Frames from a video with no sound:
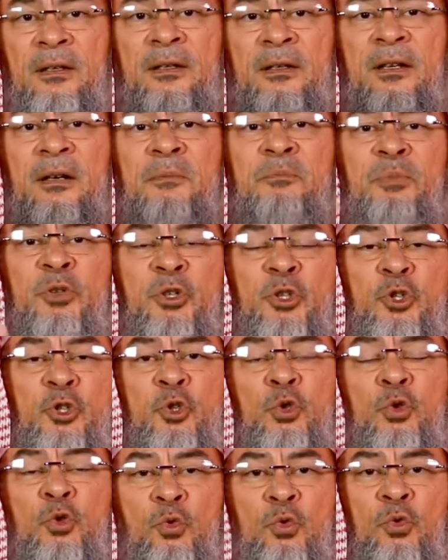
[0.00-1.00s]
Number
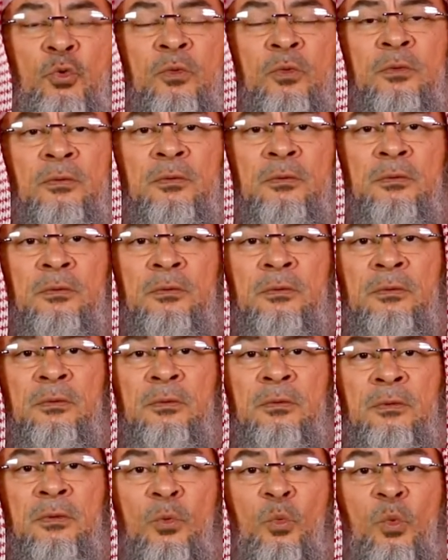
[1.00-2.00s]
2,
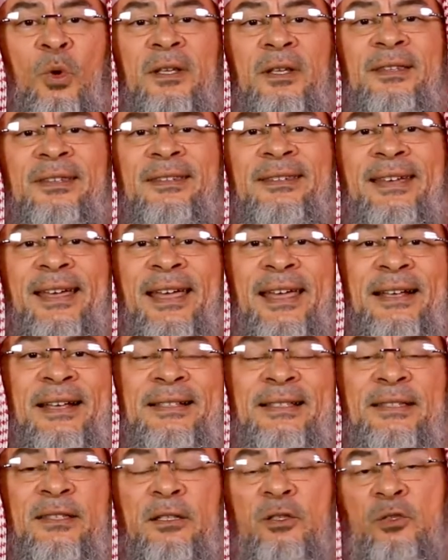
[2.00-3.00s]
what
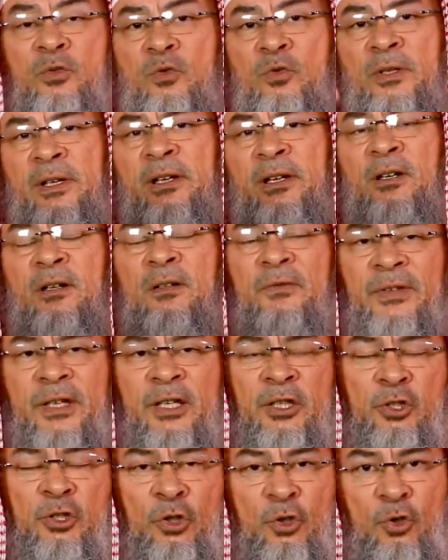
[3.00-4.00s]
takes the ruling of
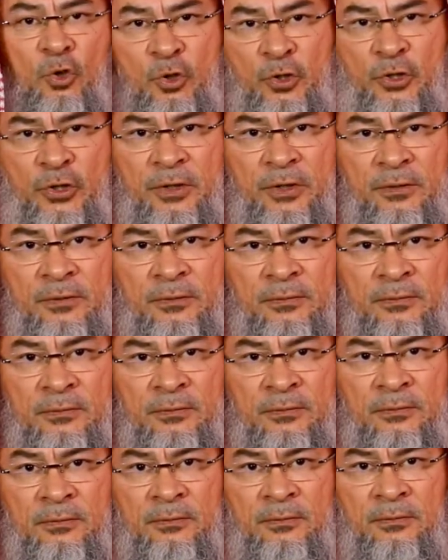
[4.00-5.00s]
intercourse?
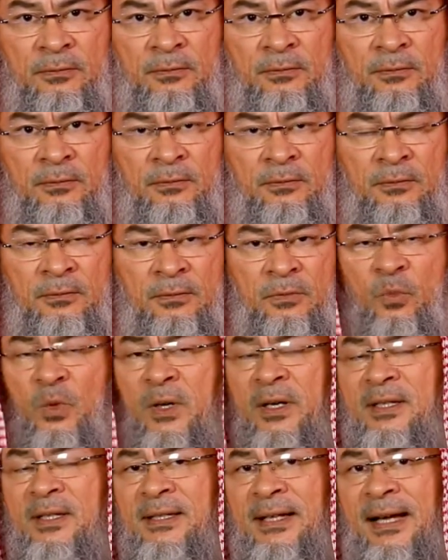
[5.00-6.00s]

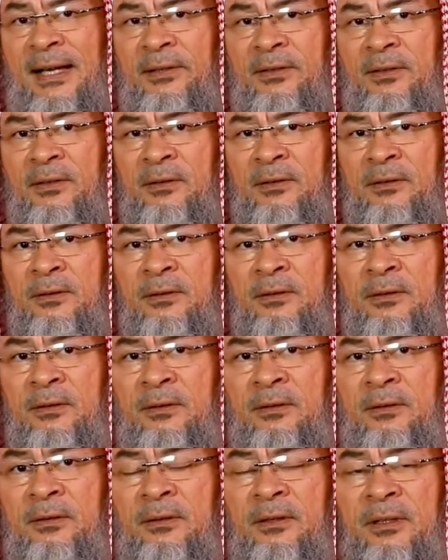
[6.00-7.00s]
What is that?
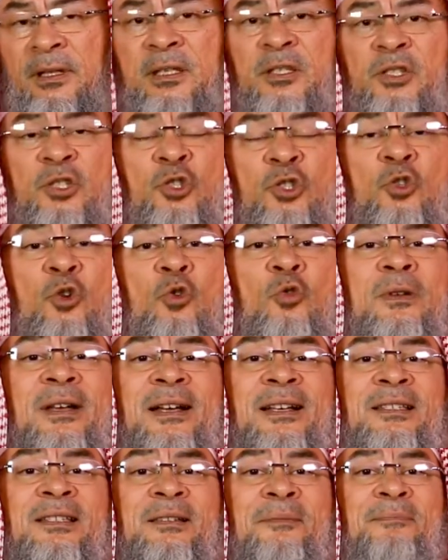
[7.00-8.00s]
It's known
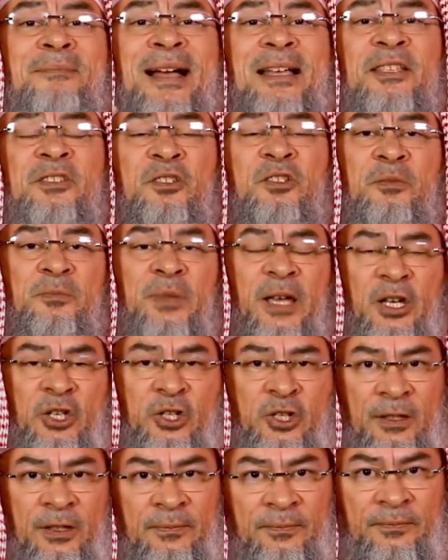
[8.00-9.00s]
as
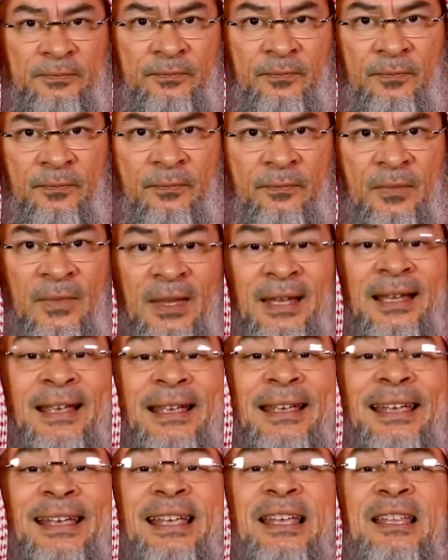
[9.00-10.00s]
masturbation.
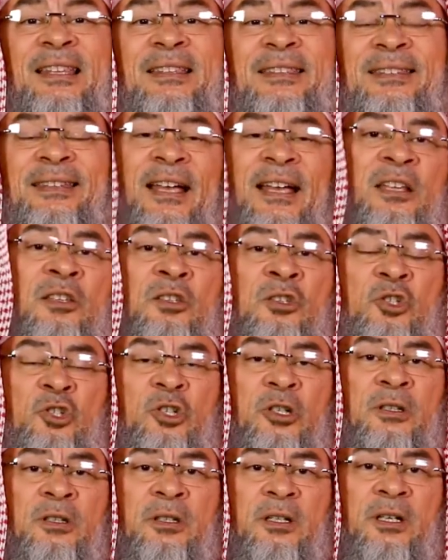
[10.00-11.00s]

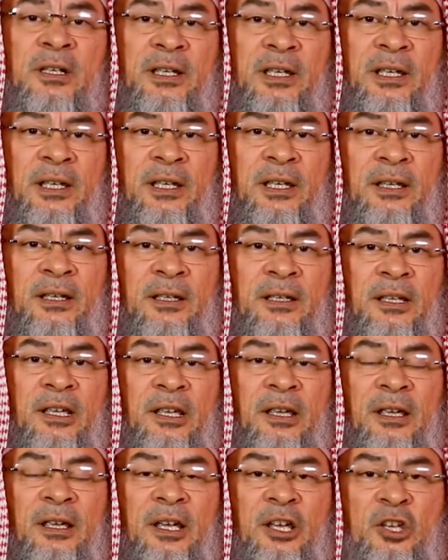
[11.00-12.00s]
Intentionally
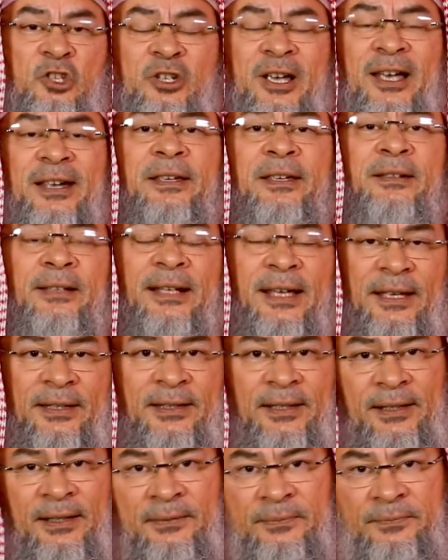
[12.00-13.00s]

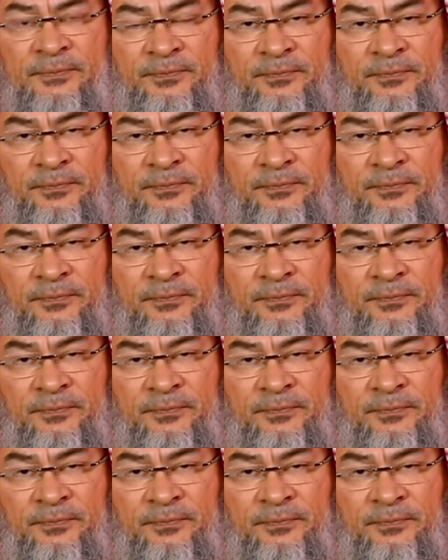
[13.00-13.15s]
ejaculating.